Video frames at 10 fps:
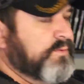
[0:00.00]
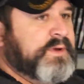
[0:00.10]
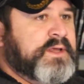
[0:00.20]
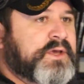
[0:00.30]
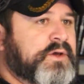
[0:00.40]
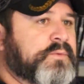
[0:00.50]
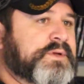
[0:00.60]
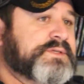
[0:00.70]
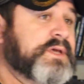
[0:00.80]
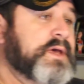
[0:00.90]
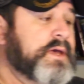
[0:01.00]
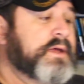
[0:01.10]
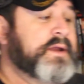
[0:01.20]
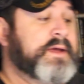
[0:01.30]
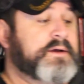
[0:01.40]
are really good ones.
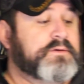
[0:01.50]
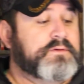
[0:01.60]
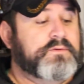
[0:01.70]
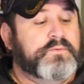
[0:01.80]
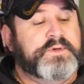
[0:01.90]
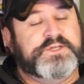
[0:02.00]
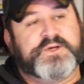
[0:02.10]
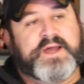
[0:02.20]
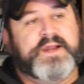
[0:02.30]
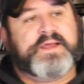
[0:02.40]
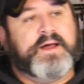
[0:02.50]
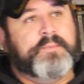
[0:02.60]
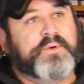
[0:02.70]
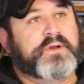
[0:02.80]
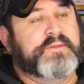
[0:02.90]
Now, we tried a
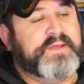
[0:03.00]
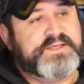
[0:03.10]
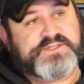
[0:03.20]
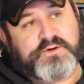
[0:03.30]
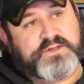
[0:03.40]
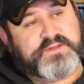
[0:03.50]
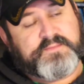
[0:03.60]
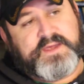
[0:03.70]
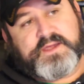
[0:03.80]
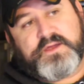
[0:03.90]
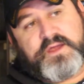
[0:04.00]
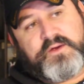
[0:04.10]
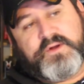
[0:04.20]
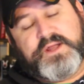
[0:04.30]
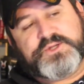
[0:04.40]
couple, and they started to make
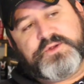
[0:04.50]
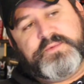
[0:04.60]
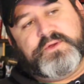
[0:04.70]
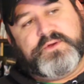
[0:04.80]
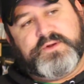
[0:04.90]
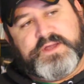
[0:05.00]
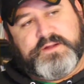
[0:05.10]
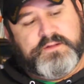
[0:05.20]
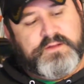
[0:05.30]
our electric bill go down.